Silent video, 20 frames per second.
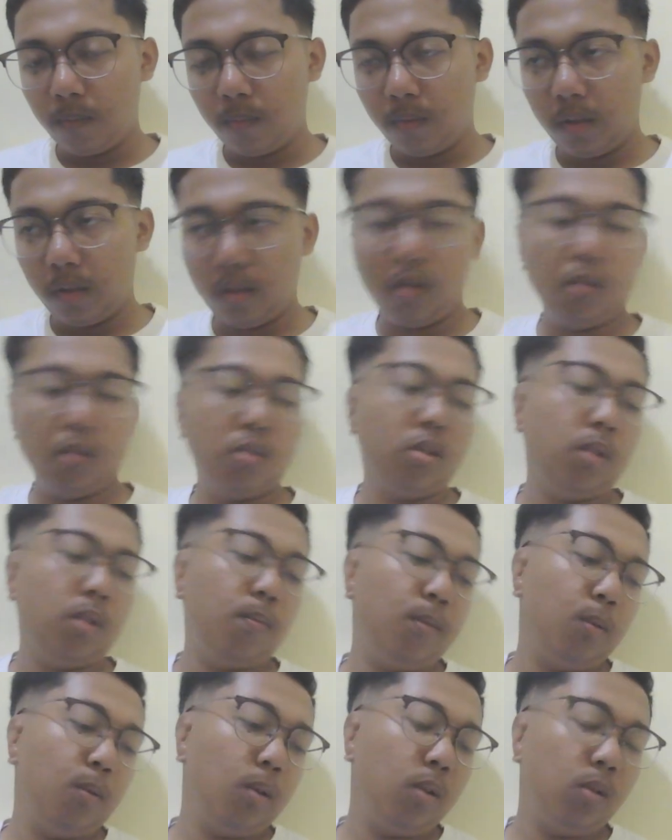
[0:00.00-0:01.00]
And also,
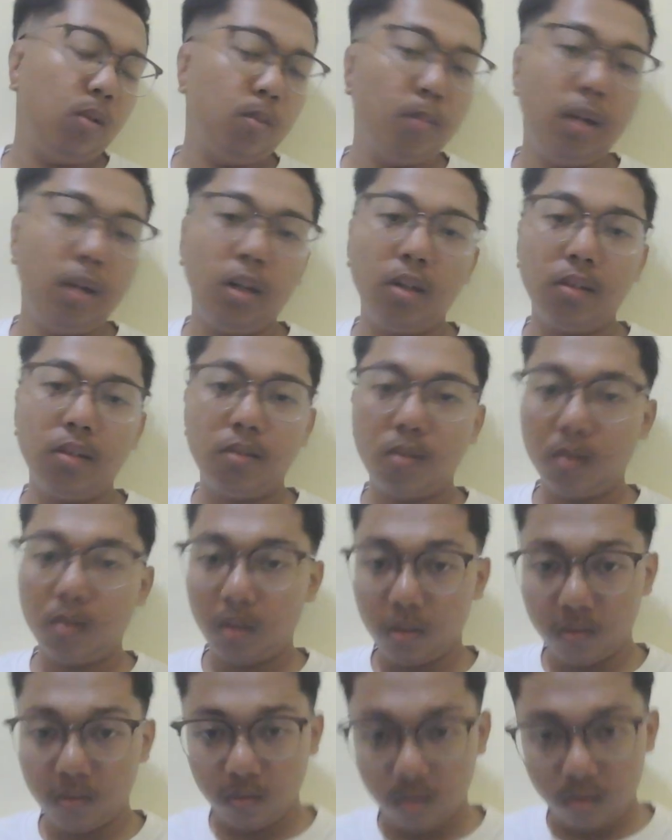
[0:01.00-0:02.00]
if you want to make a
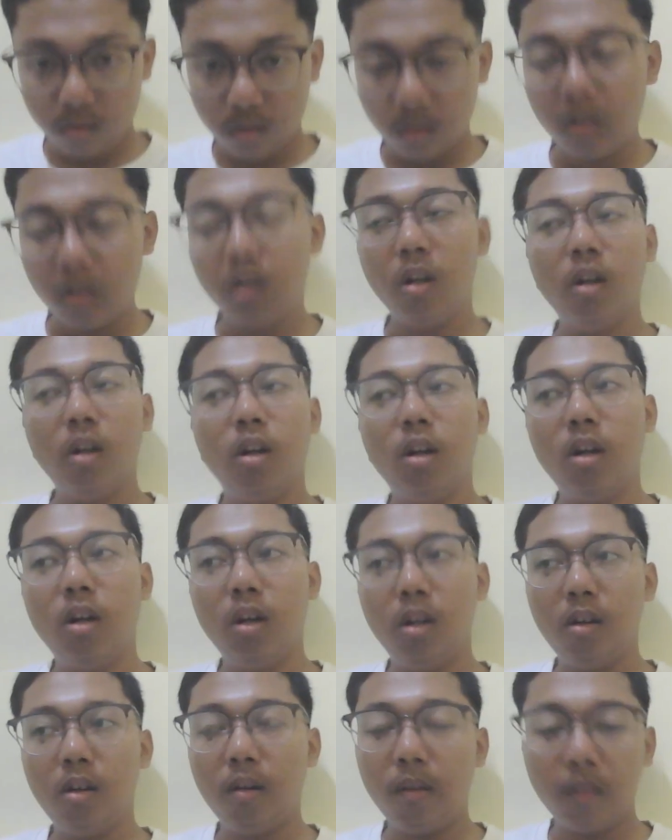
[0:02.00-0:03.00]

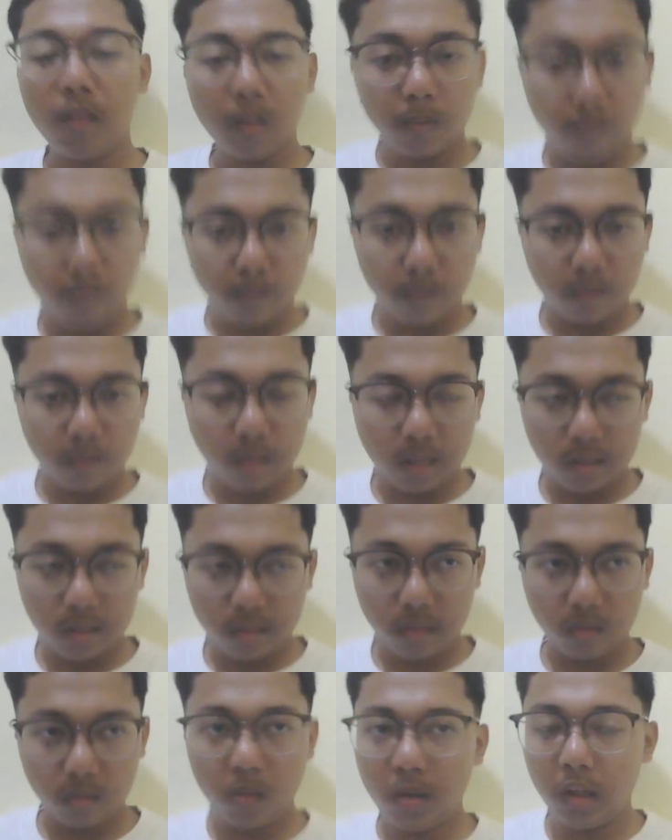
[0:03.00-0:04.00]
narrative
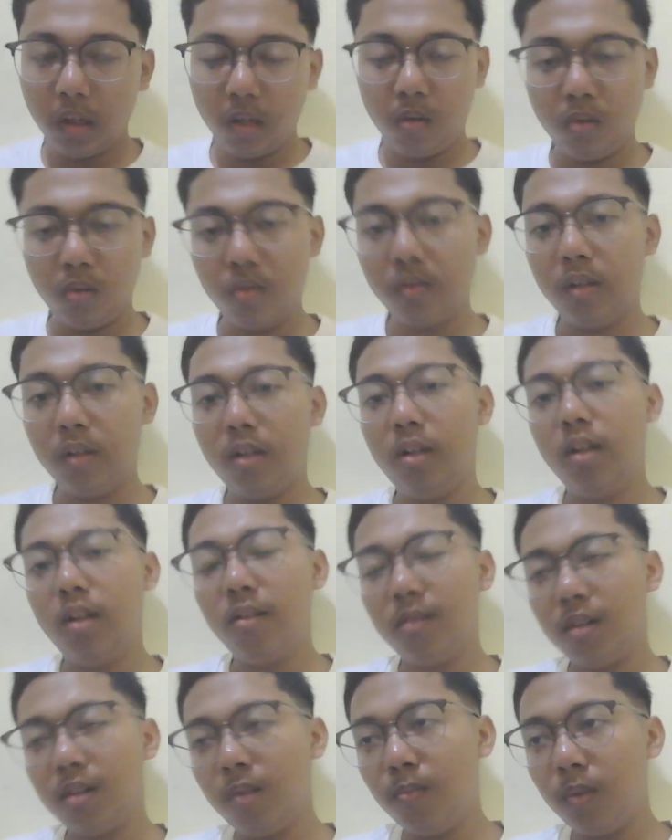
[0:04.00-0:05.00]
text, you can use a
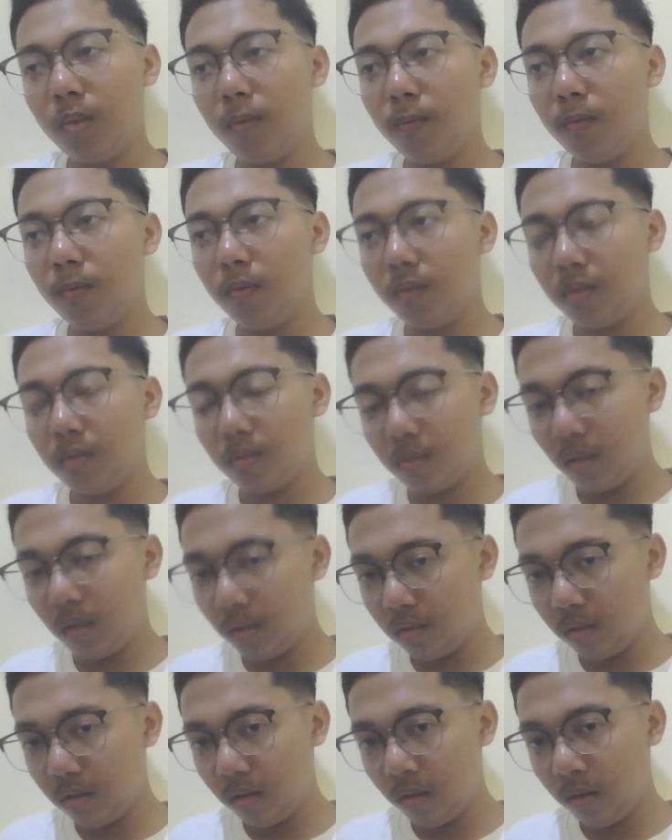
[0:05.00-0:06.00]
descriptive
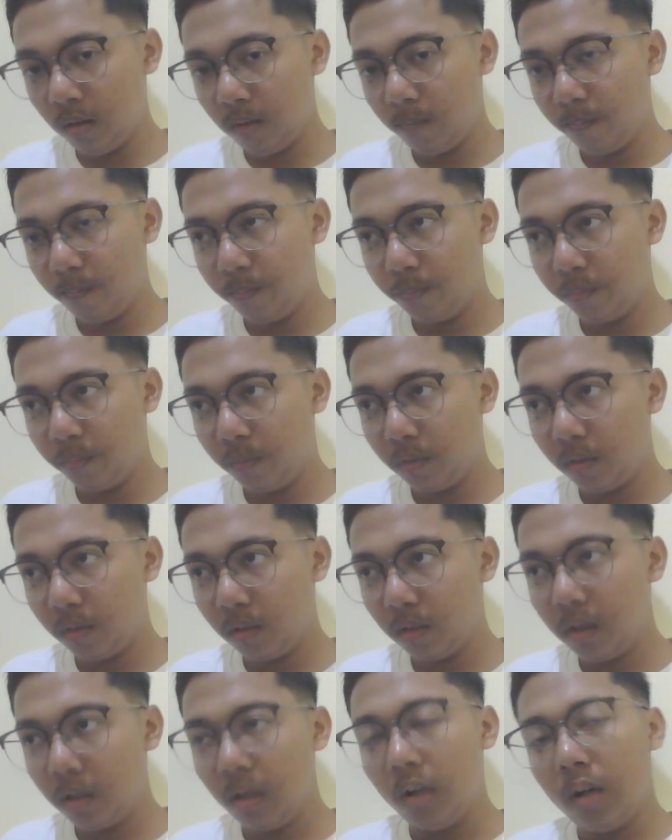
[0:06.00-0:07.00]
structure.
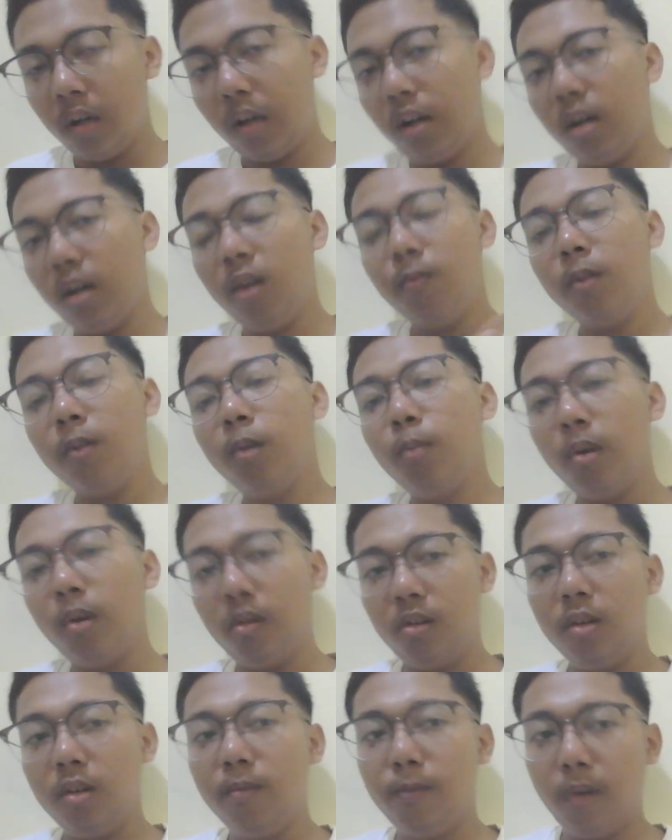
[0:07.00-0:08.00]
And all of them
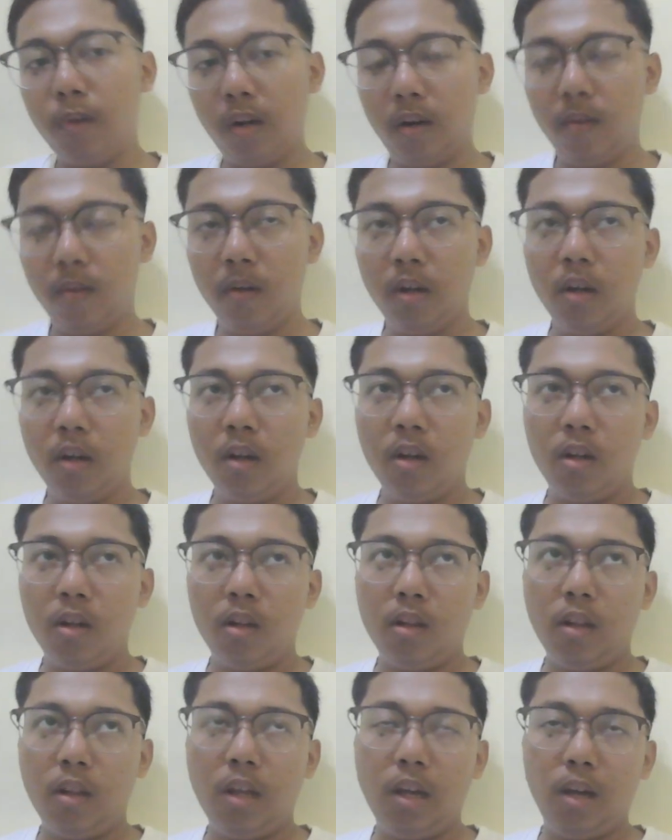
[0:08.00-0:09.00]
are different.
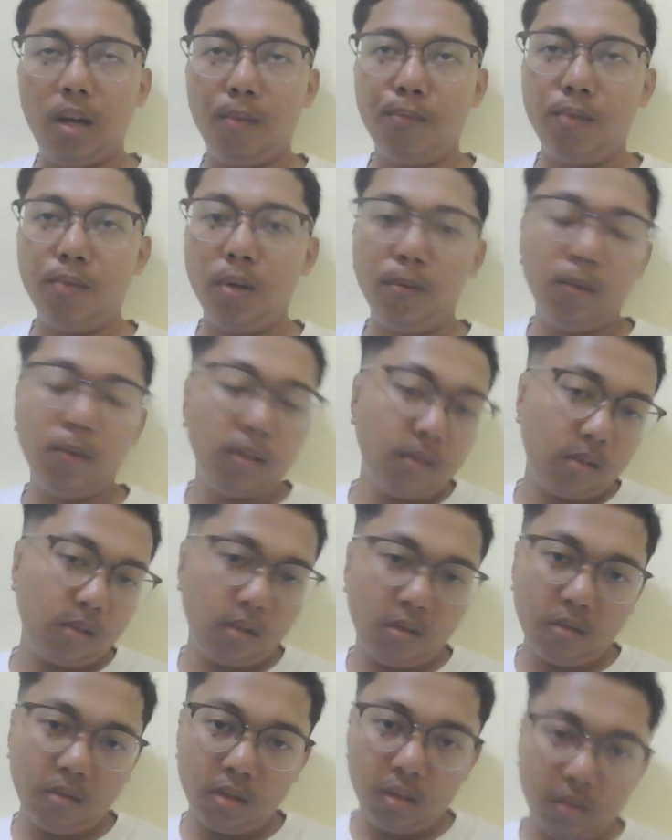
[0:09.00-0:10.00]
They have different
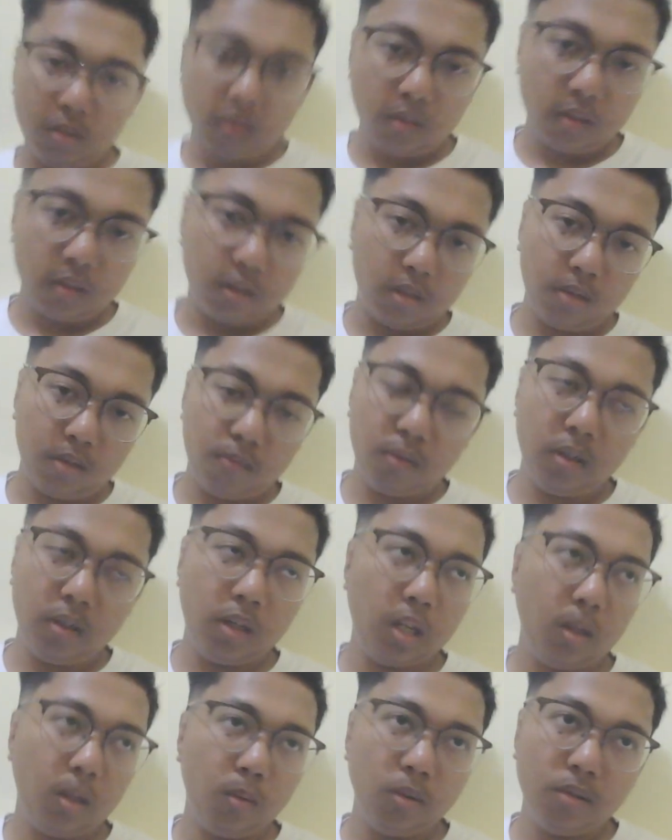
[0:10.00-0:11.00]
structures, different
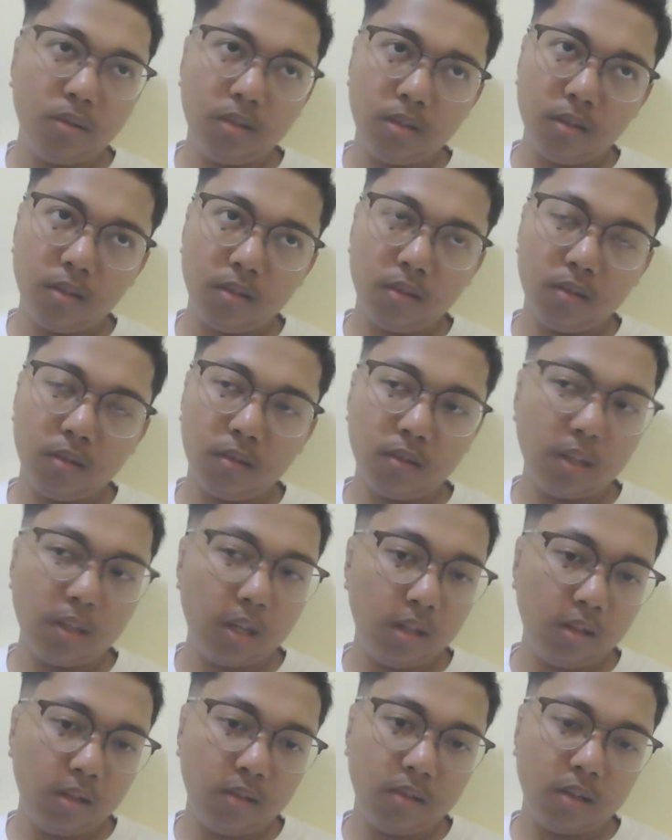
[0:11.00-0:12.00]
languages,
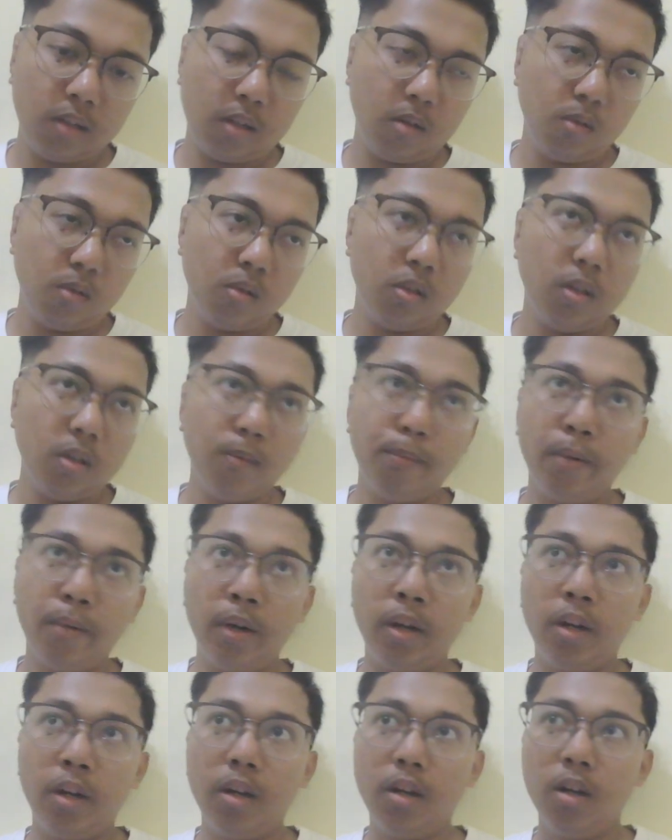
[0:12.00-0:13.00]
styles, and also
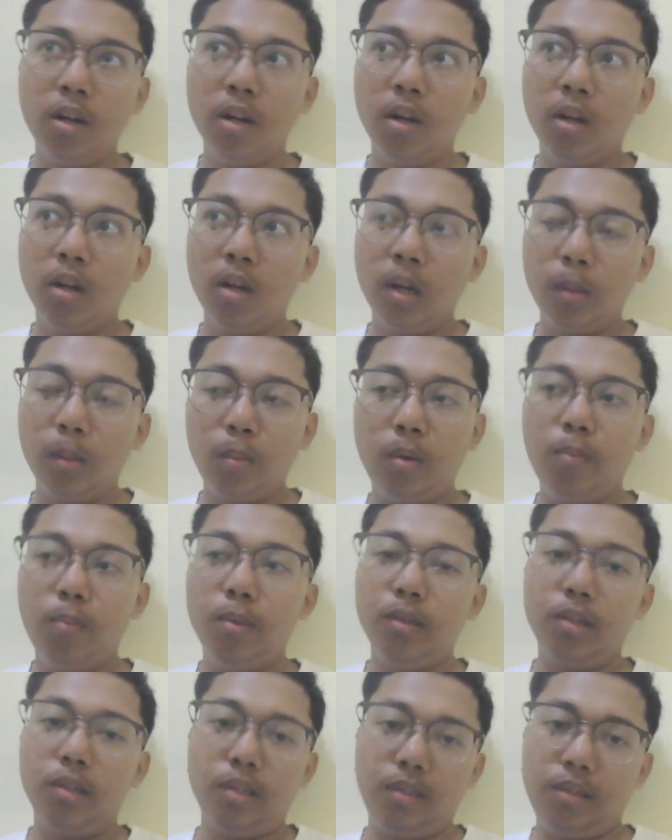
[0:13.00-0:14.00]
different
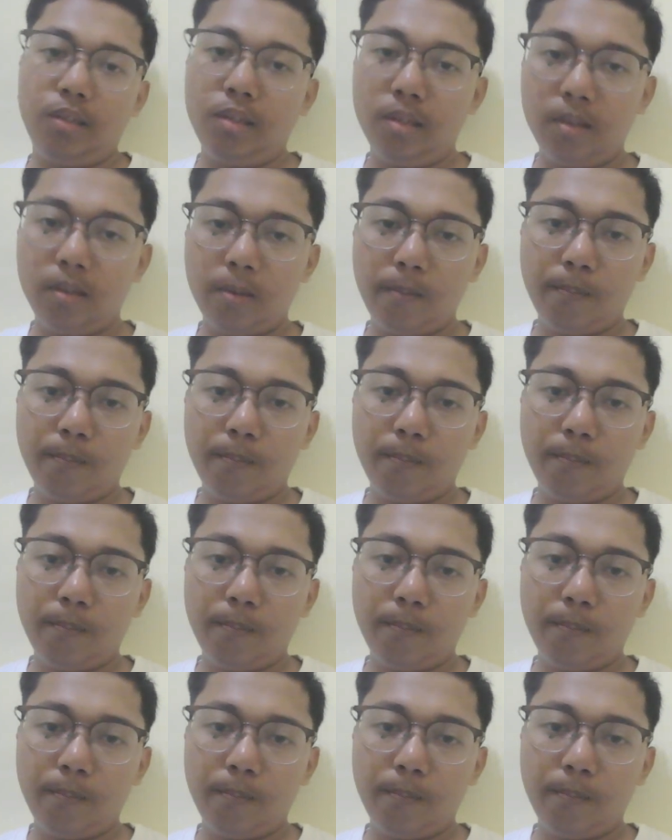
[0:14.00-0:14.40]
purposes.